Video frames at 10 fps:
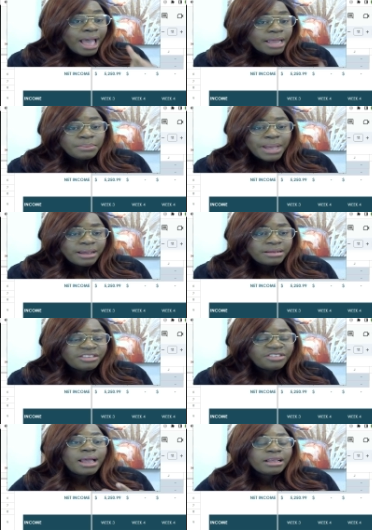
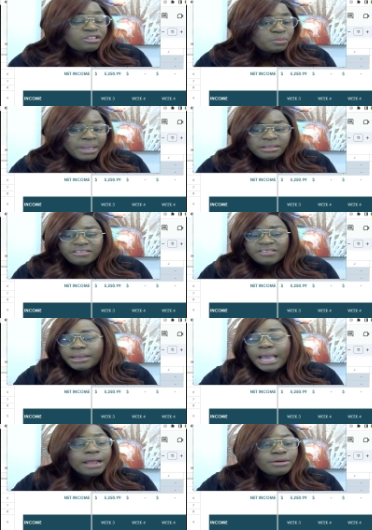itemized
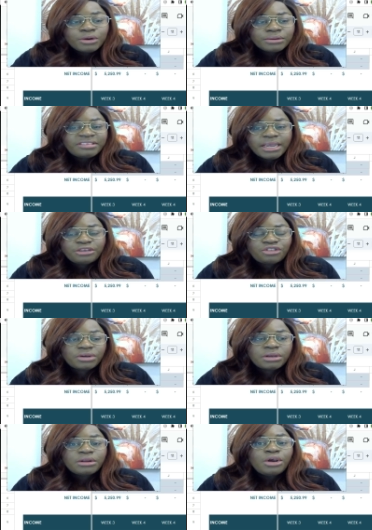expense
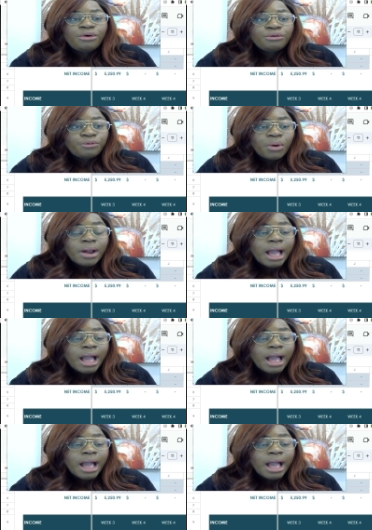categorization for